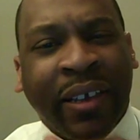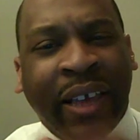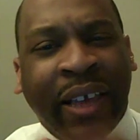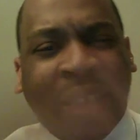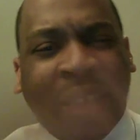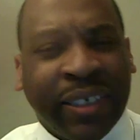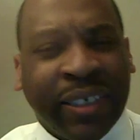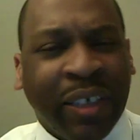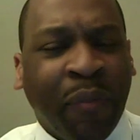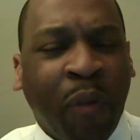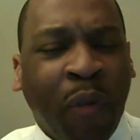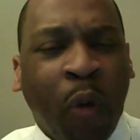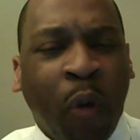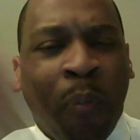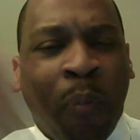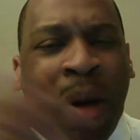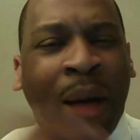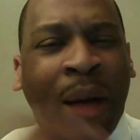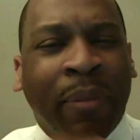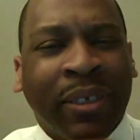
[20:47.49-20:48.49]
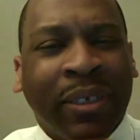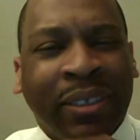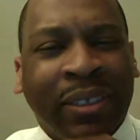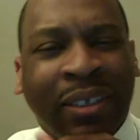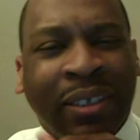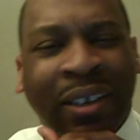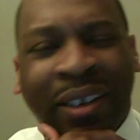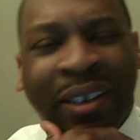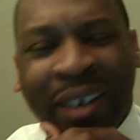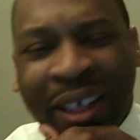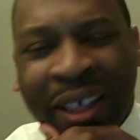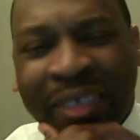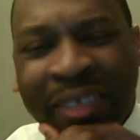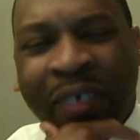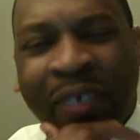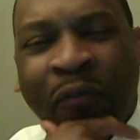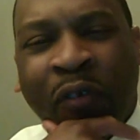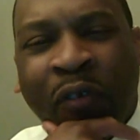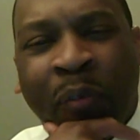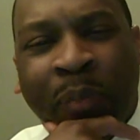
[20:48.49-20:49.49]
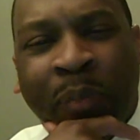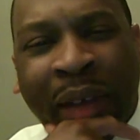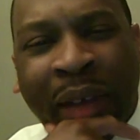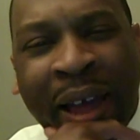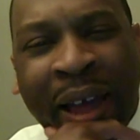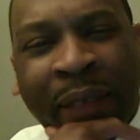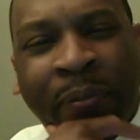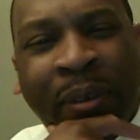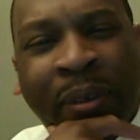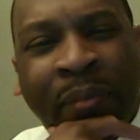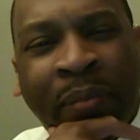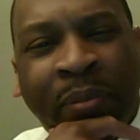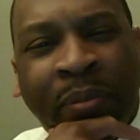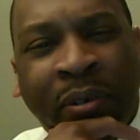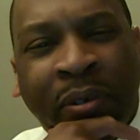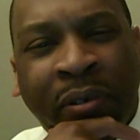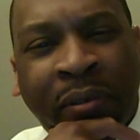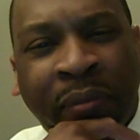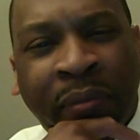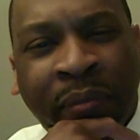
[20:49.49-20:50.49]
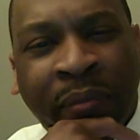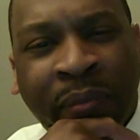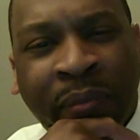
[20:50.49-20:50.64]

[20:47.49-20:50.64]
if Obama has done nothing for black people.